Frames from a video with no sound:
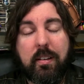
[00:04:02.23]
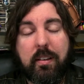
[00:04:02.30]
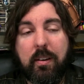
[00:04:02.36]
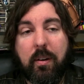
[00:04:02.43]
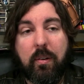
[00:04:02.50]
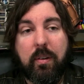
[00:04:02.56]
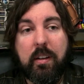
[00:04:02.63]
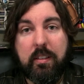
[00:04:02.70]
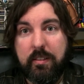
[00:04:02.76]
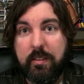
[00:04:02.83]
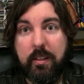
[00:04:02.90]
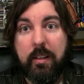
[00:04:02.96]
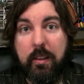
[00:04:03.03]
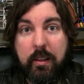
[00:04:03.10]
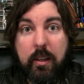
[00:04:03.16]
You know, it's the
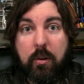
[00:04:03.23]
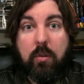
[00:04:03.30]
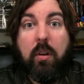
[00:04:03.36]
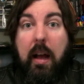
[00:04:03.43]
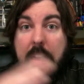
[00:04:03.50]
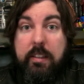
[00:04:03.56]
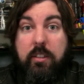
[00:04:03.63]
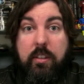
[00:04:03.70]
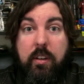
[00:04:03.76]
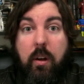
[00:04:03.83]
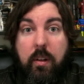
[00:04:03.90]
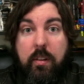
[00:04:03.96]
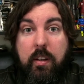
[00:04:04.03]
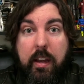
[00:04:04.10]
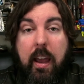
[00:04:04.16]
literal icing
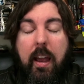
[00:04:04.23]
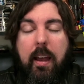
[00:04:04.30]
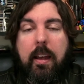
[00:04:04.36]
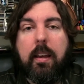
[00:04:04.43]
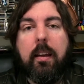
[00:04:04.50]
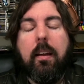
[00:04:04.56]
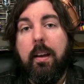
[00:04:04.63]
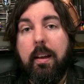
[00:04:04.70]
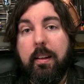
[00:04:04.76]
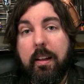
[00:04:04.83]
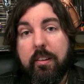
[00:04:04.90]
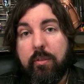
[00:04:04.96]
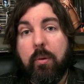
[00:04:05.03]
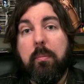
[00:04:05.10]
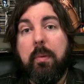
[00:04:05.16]
on the cake. And
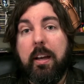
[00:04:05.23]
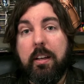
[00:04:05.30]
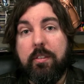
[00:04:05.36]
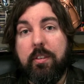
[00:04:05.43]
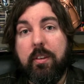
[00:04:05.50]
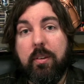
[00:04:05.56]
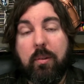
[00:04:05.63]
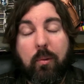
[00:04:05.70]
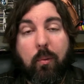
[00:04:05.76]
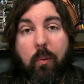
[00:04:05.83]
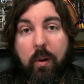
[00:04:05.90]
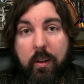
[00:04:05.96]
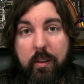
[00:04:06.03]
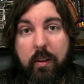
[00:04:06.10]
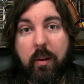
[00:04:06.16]
that's what makes it
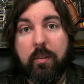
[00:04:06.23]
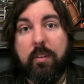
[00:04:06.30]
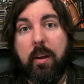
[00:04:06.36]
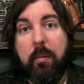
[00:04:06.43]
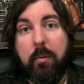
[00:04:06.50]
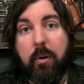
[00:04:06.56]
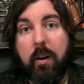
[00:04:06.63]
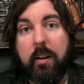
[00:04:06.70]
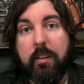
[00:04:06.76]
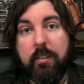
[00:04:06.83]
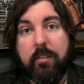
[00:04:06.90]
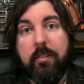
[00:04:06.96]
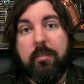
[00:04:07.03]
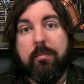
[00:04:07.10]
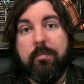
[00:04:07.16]
one of the all-time
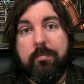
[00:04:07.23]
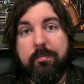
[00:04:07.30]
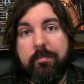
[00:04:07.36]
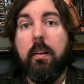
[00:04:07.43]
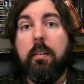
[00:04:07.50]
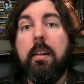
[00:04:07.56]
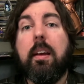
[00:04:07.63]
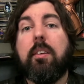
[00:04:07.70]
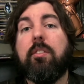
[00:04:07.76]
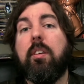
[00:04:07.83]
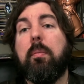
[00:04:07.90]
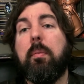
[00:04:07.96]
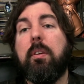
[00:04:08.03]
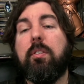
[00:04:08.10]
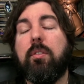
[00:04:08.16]
greats. Next
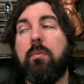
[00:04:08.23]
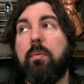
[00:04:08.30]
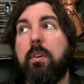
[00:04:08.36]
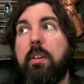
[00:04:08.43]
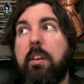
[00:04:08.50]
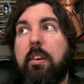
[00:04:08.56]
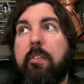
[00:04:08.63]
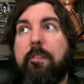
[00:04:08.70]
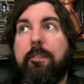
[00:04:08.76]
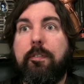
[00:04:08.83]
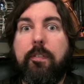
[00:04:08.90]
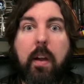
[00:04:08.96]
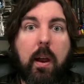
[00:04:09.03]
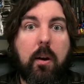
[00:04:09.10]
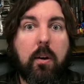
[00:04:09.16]
up isn't really
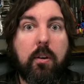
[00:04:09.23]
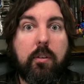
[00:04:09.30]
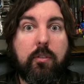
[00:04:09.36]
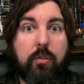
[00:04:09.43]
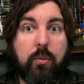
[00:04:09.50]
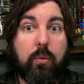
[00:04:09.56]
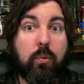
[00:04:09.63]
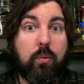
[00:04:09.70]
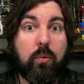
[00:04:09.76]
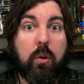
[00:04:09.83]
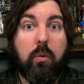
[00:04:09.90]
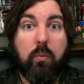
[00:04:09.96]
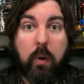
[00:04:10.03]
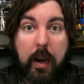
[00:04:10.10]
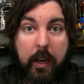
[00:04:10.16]
fair to
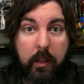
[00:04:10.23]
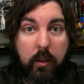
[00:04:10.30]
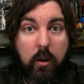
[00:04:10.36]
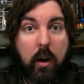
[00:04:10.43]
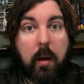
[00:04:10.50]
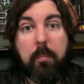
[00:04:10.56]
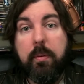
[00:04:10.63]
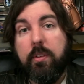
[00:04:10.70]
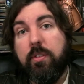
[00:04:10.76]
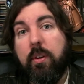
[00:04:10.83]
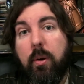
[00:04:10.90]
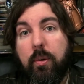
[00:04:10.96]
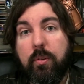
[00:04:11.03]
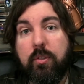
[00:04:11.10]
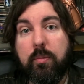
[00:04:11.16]
regular
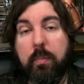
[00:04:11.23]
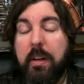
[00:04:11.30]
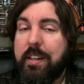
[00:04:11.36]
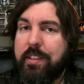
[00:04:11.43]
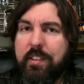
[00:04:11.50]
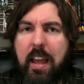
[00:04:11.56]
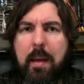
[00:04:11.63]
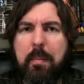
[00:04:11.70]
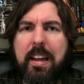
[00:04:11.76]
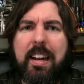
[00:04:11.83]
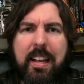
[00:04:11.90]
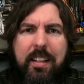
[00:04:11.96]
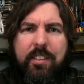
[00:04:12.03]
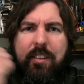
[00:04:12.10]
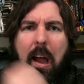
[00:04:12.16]
episodes, but damn it,
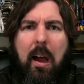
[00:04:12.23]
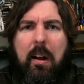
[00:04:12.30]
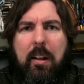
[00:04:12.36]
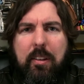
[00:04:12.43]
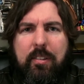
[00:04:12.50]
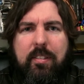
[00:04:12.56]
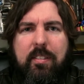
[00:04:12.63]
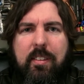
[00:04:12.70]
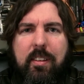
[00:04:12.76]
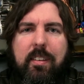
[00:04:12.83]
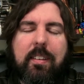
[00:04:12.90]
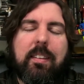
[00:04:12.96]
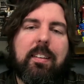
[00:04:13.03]
it's honest.